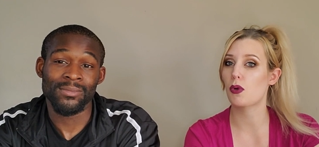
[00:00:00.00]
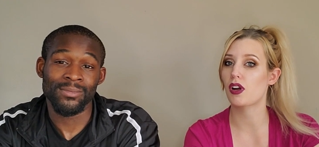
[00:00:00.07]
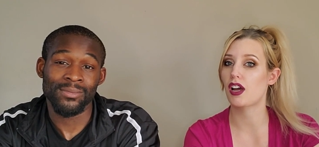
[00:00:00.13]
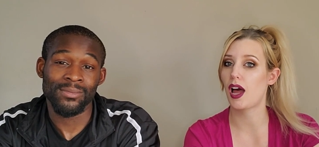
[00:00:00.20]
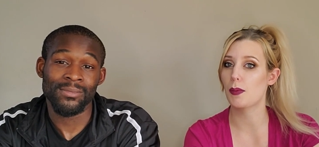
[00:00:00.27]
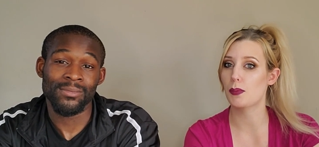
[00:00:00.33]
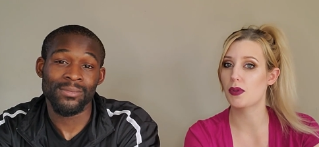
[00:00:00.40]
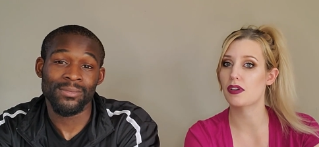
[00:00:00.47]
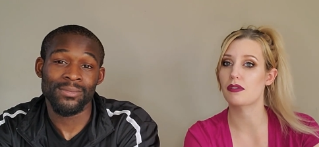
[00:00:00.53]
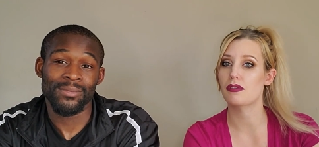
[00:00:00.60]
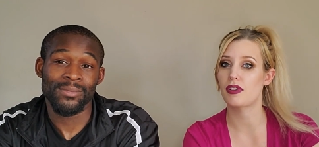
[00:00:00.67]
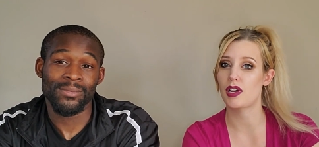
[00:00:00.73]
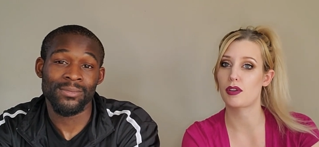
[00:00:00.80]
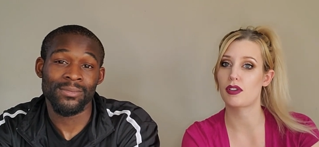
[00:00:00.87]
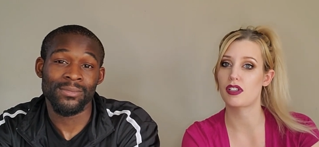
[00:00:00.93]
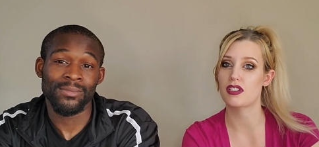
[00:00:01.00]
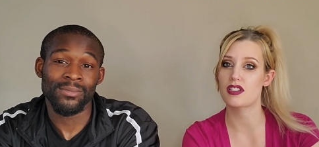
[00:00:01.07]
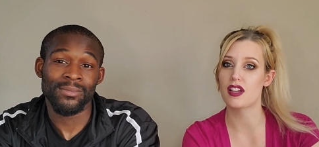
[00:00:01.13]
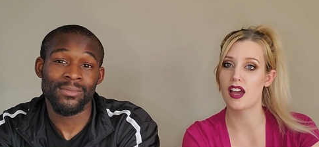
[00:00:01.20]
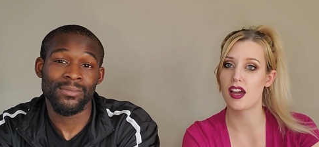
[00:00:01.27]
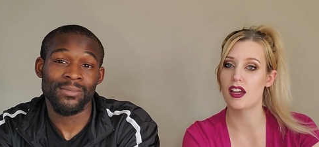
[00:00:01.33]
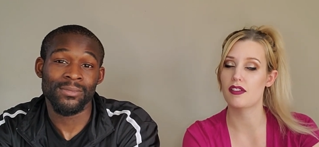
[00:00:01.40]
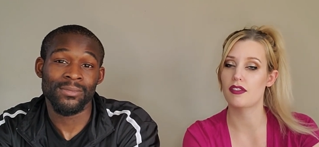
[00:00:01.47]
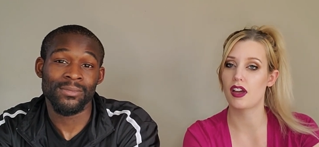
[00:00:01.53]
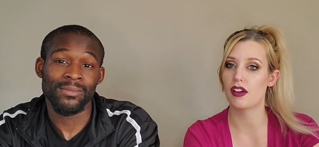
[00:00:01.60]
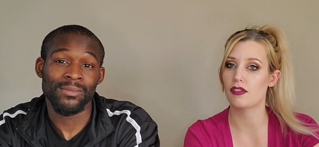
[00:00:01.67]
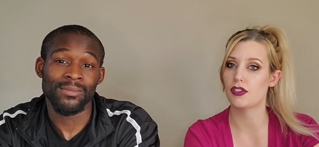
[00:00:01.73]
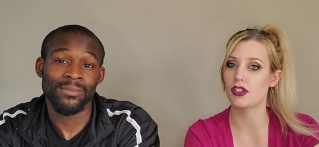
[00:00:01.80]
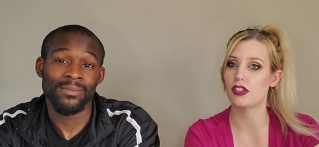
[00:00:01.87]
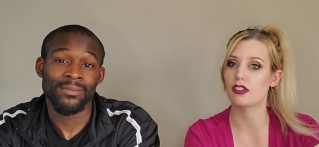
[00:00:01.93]
Speaker 1: one compliment fragrance I've
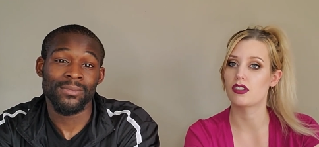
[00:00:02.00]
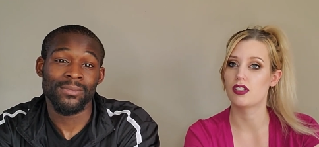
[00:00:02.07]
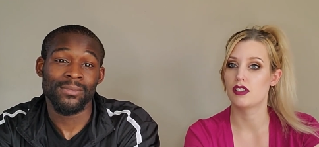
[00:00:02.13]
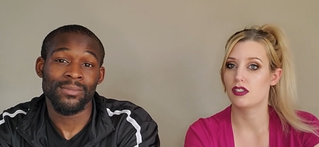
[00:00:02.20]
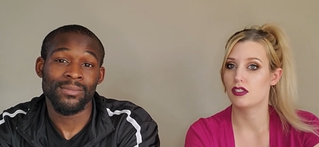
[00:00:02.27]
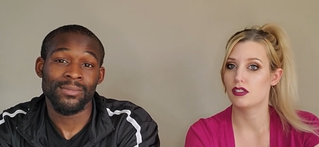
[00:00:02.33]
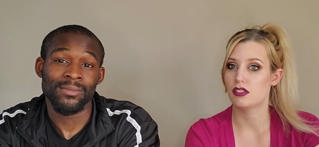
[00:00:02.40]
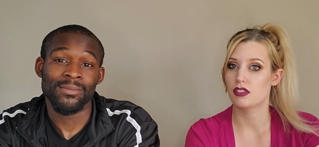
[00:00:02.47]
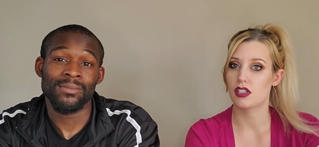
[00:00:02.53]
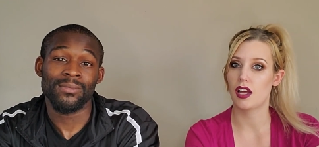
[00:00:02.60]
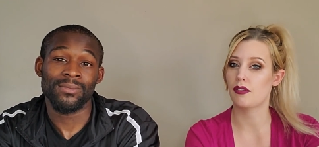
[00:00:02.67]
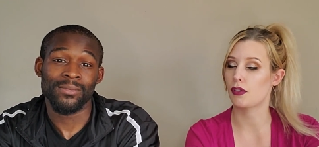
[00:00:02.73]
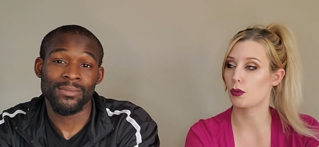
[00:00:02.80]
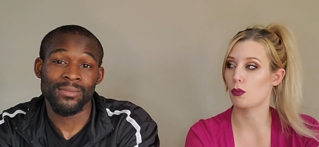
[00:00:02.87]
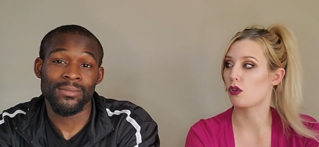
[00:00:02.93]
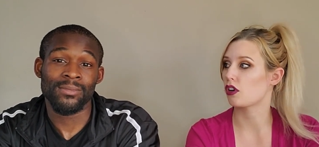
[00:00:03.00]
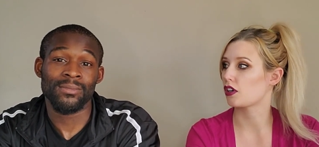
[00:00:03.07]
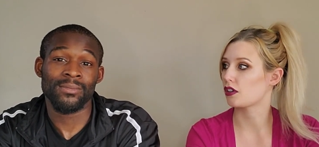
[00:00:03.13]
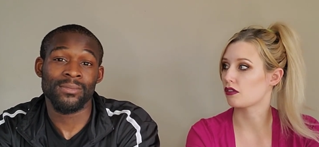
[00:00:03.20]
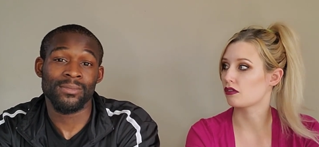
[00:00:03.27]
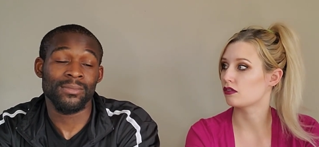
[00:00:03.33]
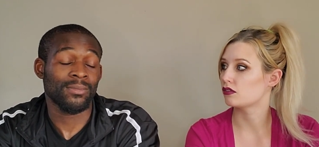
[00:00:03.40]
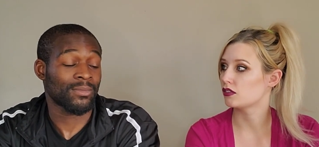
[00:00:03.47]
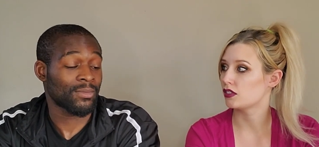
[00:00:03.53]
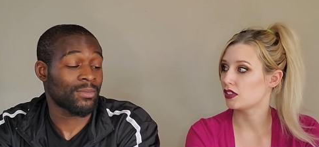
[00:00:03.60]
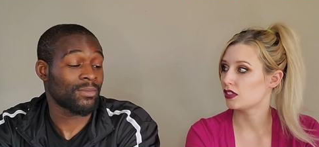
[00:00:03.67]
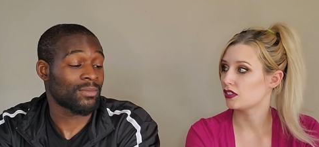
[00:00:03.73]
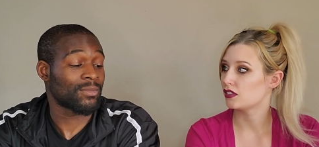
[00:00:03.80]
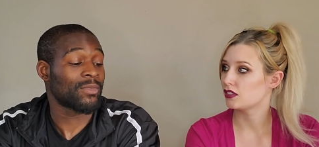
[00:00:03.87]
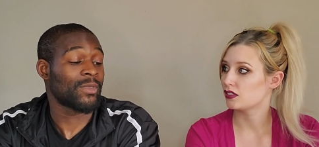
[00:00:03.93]
ever, ever worn.
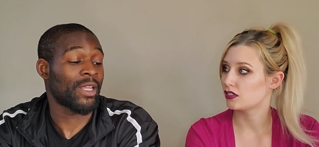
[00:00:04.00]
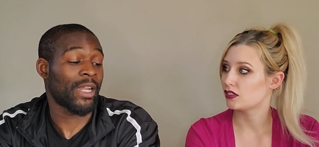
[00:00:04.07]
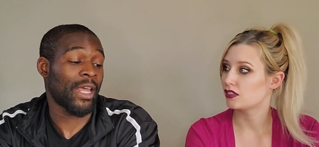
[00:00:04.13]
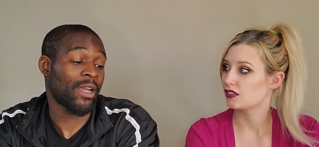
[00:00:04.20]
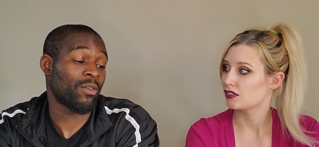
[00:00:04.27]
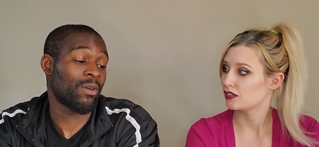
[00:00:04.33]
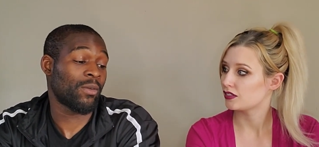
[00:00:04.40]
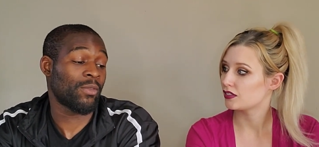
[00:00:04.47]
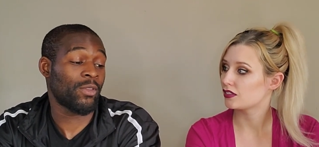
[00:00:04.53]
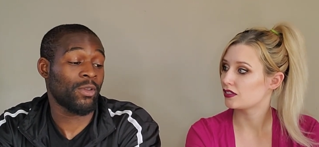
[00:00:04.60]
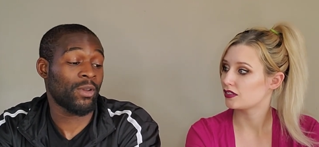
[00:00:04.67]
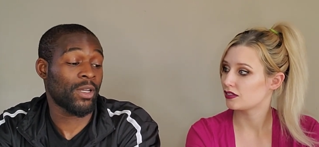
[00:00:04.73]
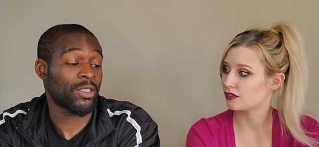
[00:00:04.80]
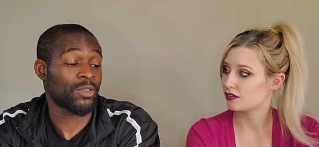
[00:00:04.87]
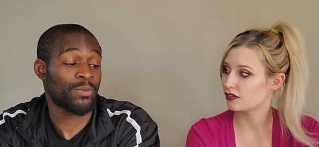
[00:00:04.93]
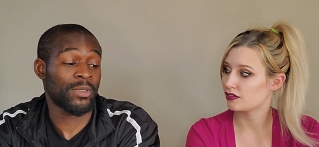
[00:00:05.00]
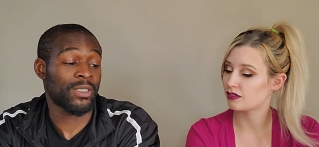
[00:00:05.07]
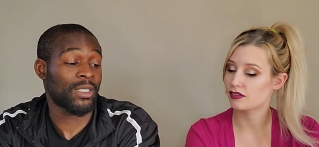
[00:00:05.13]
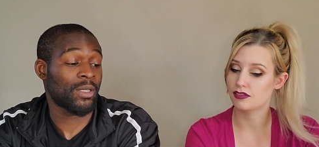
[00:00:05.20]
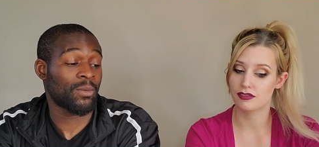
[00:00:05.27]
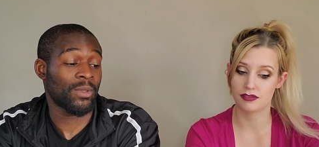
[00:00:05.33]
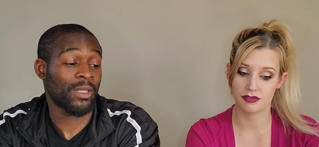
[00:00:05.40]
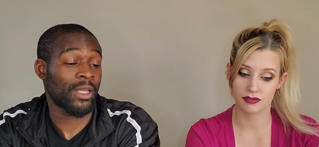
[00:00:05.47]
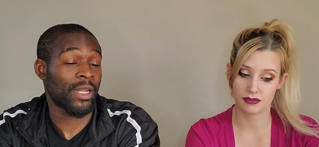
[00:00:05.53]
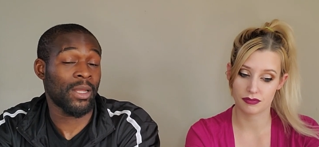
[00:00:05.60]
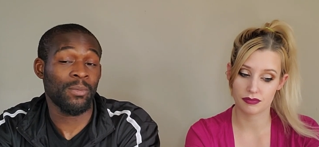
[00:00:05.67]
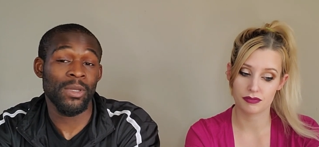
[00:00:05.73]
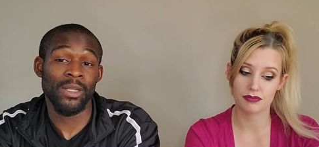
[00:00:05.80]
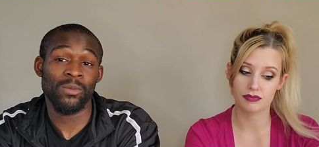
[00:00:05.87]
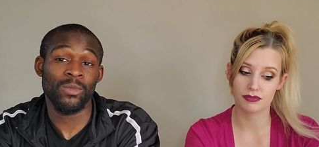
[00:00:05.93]
Speaker 2: And I agree with you 100% with that. I
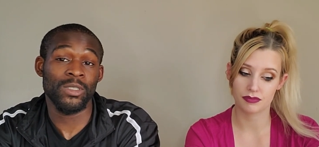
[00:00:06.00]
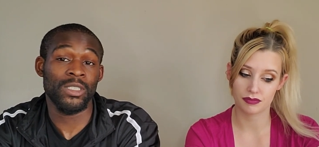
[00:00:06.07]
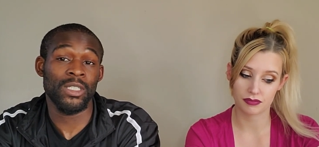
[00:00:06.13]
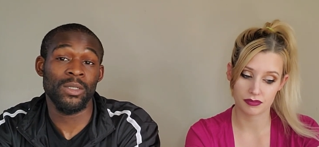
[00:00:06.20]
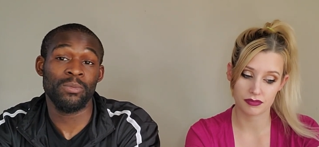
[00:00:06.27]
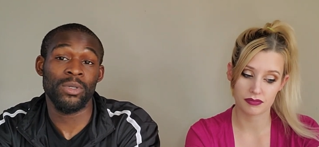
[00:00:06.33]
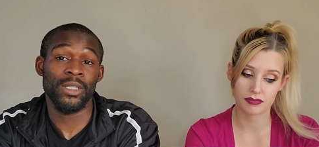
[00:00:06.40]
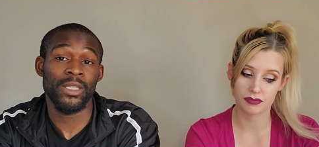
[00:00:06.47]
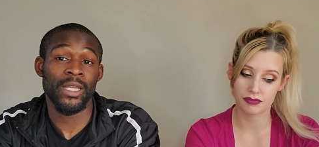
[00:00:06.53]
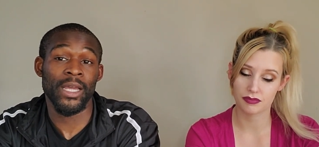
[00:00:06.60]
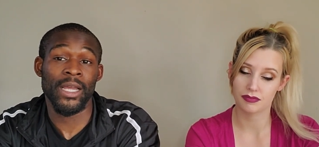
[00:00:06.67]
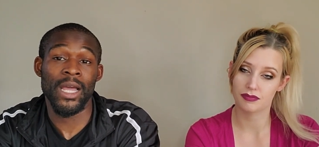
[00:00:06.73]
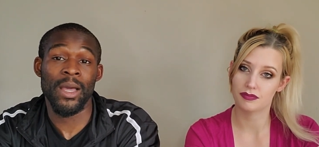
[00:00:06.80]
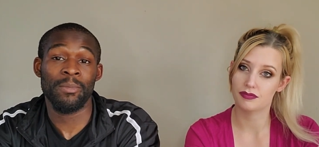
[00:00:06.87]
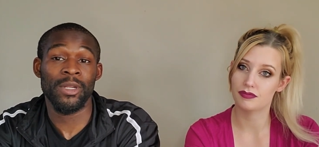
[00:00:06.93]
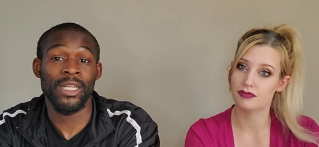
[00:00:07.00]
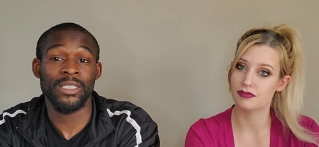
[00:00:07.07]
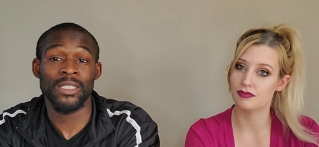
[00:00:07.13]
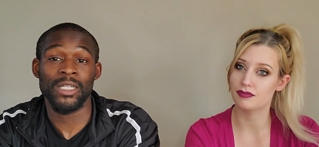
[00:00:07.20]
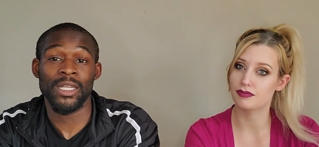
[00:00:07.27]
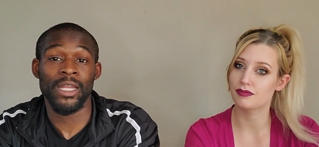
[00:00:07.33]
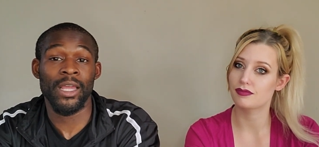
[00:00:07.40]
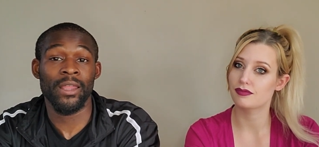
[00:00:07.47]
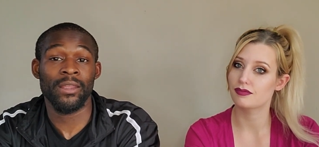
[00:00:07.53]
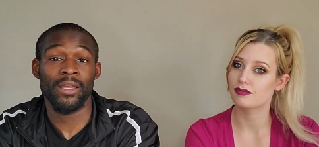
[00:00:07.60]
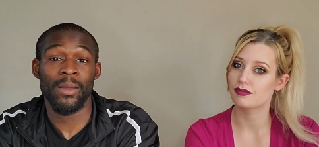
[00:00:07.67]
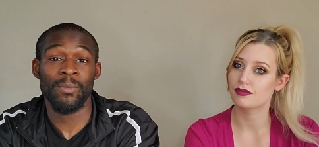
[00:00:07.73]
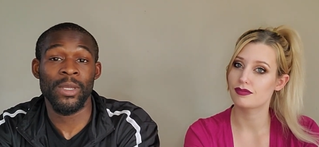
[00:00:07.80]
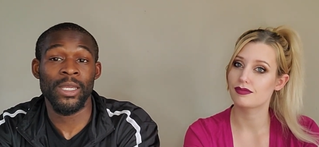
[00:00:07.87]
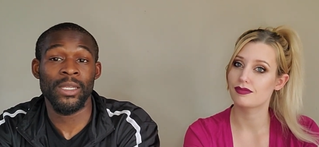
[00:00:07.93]
mean, when she put that combination together,
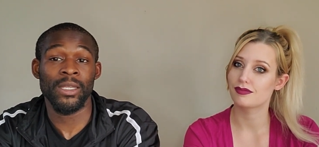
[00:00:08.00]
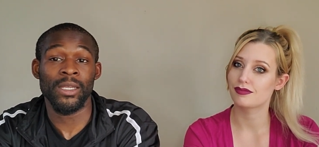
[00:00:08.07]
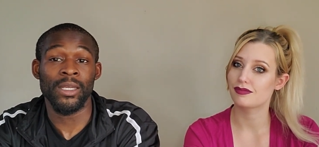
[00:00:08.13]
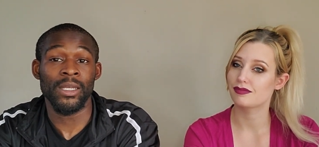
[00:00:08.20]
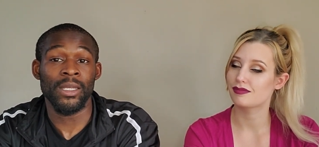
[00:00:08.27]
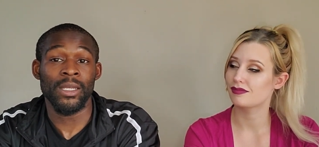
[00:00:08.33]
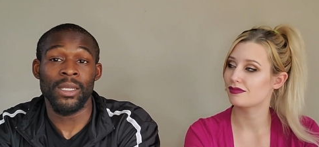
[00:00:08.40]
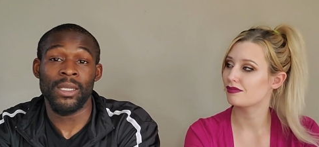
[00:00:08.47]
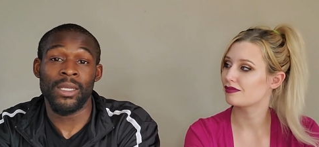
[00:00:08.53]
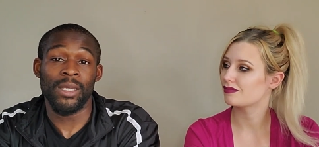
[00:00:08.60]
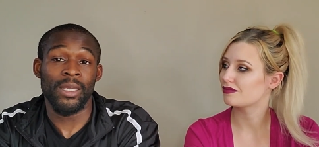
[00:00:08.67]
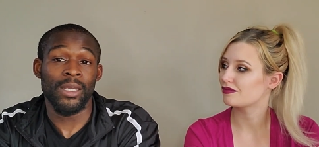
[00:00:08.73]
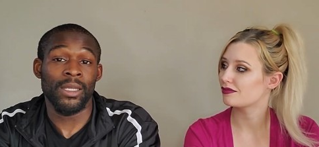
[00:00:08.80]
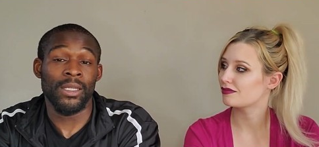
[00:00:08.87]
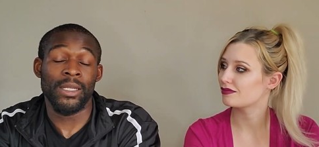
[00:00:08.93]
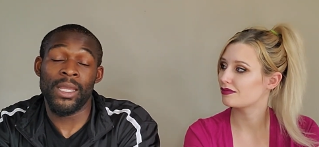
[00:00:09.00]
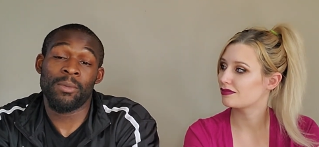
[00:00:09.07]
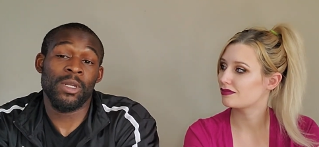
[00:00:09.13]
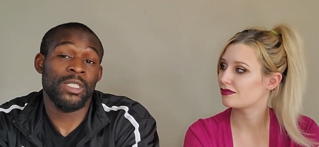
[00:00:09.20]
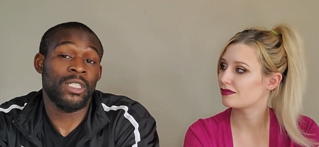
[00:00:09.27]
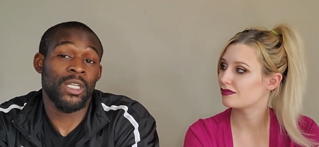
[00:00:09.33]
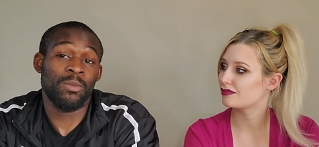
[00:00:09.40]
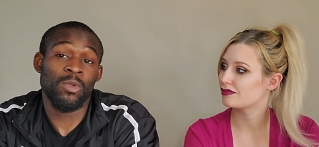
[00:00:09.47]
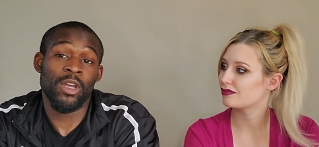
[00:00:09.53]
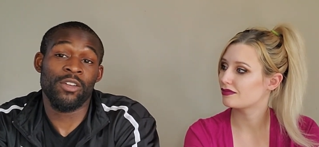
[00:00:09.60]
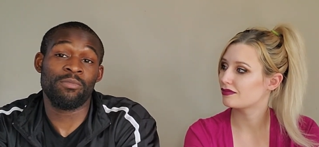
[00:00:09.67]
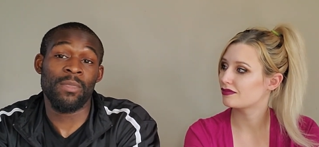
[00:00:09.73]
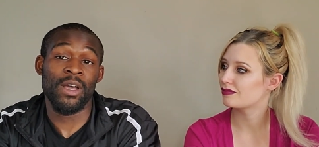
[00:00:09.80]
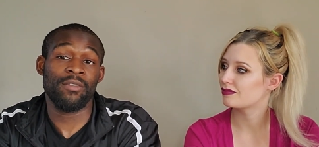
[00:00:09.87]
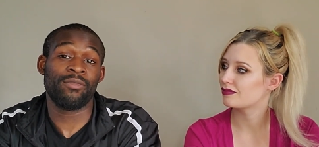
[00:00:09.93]
I mean, damn near took me
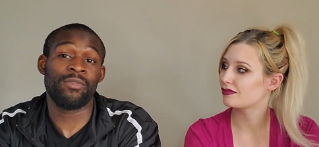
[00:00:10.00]
off my